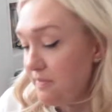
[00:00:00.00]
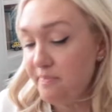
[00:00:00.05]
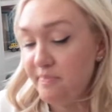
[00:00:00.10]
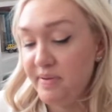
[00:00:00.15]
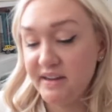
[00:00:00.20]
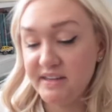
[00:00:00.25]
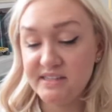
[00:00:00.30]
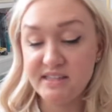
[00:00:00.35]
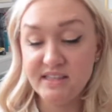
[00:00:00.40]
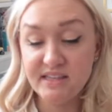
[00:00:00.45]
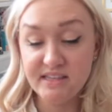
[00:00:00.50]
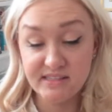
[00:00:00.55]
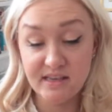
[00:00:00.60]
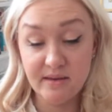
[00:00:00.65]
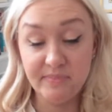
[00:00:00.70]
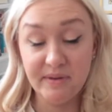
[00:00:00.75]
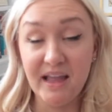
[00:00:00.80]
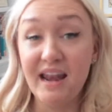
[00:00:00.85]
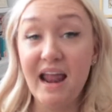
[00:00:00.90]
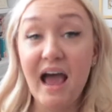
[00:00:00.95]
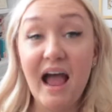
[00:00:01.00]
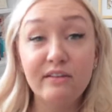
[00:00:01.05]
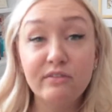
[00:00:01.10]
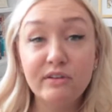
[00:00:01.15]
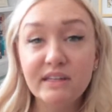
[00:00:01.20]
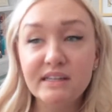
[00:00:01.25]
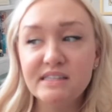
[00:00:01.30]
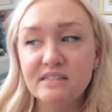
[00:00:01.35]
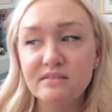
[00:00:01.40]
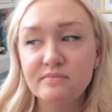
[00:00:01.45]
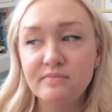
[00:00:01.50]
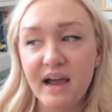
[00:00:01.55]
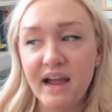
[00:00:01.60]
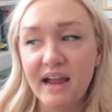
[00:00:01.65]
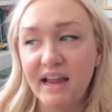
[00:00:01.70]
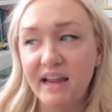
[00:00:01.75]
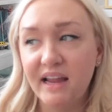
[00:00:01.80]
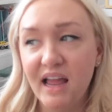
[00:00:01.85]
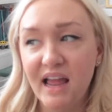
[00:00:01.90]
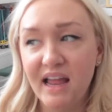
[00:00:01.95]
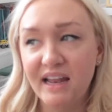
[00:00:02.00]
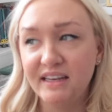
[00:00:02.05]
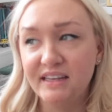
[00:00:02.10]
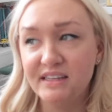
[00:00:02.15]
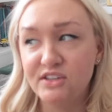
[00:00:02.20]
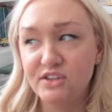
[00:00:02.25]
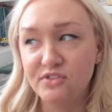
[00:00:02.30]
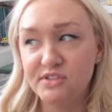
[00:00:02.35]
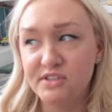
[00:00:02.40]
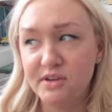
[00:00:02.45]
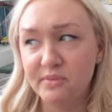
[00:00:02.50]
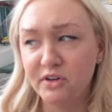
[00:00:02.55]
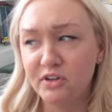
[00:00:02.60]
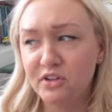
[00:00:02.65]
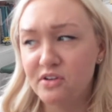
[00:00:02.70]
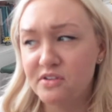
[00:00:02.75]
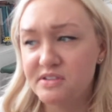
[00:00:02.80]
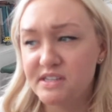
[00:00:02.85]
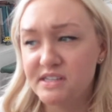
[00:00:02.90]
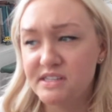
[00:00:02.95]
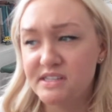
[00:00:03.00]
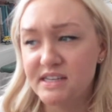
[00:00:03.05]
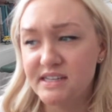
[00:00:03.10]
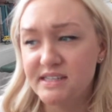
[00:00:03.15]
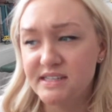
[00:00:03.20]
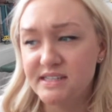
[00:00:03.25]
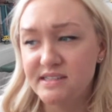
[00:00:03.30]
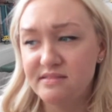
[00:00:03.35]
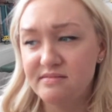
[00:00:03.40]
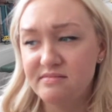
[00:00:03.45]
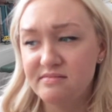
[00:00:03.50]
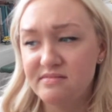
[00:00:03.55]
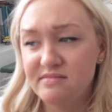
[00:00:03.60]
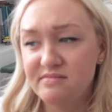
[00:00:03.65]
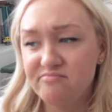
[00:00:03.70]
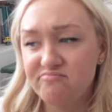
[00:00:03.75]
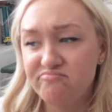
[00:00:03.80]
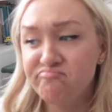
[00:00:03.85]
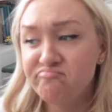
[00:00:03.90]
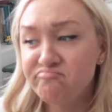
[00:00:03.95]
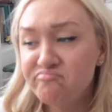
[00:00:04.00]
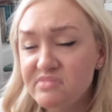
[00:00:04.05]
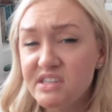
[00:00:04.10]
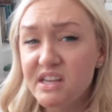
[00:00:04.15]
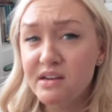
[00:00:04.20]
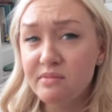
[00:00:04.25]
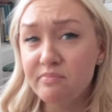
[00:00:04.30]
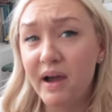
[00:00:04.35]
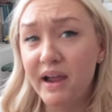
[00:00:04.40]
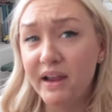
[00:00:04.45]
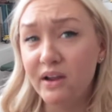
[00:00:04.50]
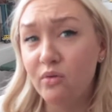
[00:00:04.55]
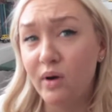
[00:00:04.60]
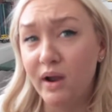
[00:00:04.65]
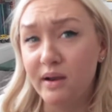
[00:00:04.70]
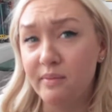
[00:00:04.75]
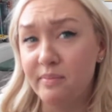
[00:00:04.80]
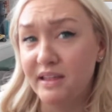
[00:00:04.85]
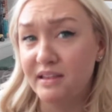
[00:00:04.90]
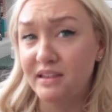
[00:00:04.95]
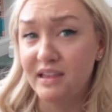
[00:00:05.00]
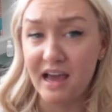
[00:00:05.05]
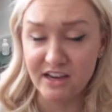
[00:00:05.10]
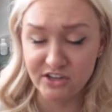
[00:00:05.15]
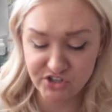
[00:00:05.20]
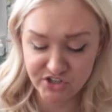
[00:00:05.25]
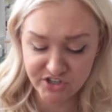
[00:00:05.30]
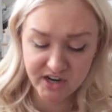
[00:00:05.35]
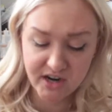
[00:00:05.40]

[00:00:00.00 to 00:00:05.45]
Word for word: Picked this up again. I really didn't buy any new summer clothes because I did buy quite a bit last